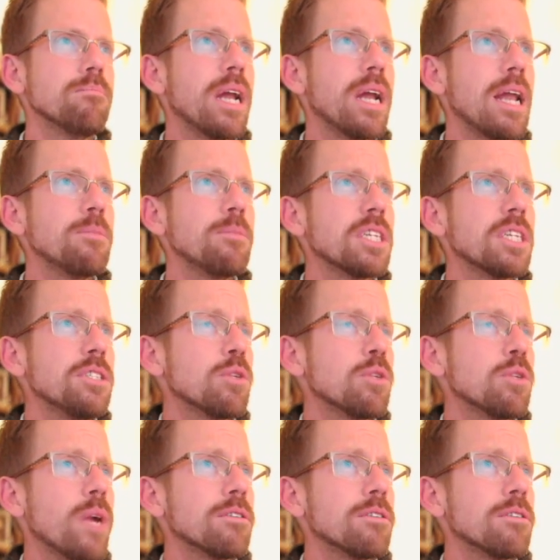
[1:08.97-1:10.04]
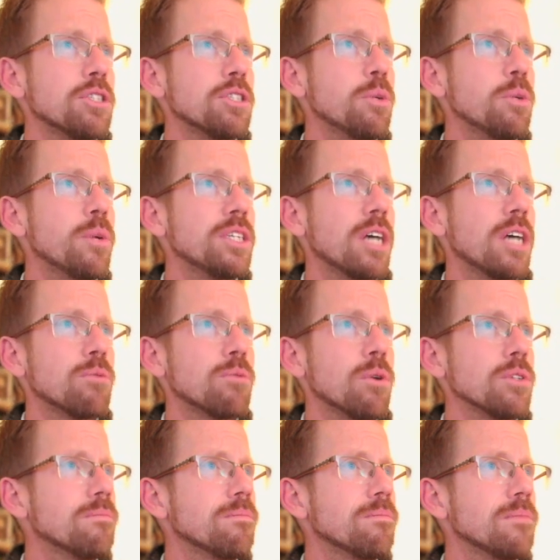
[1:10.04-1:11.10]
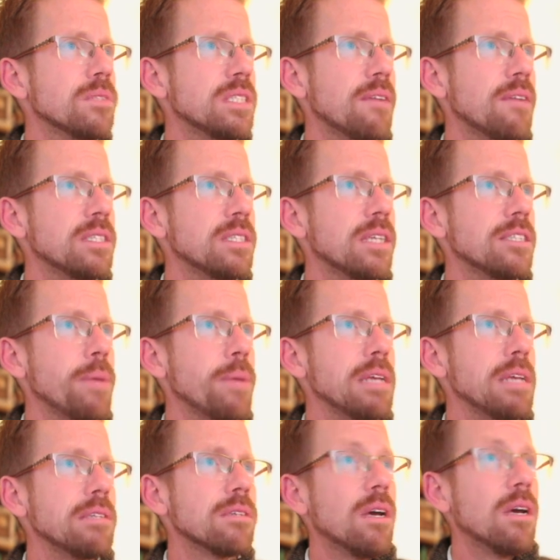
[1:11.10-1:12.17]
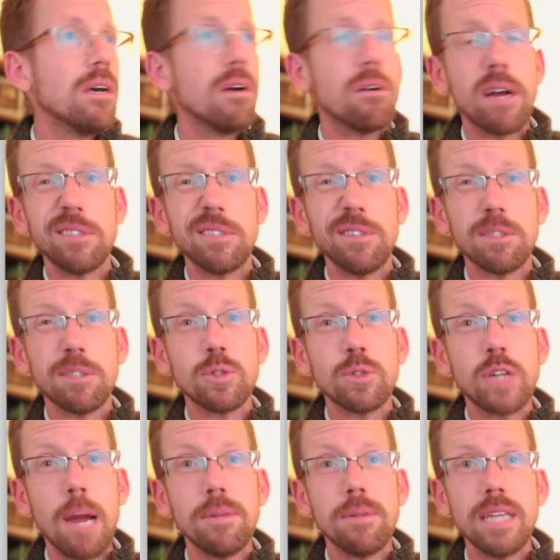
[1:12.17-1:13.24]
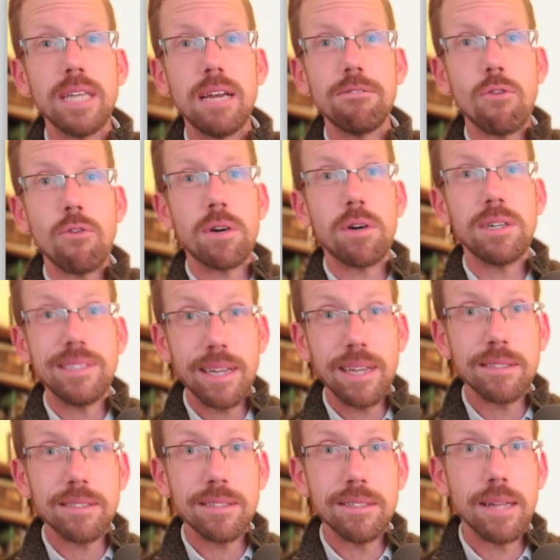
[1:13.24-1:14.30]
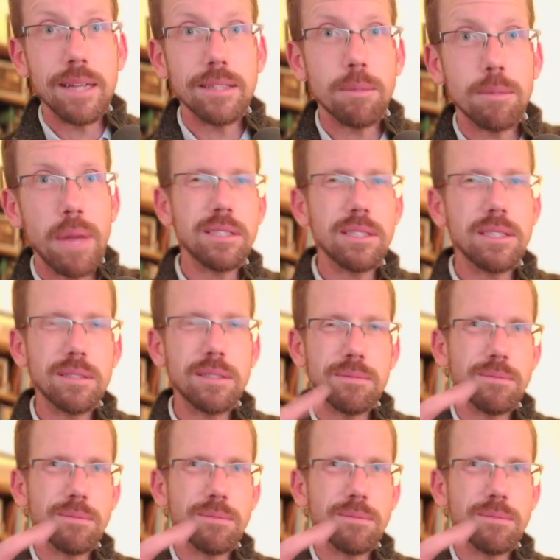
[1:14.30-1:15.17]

But I'm just going to do the regular 2-inch on rolls, 7 cents a piece, or I can do a subscribe and save for 6 cents a piece.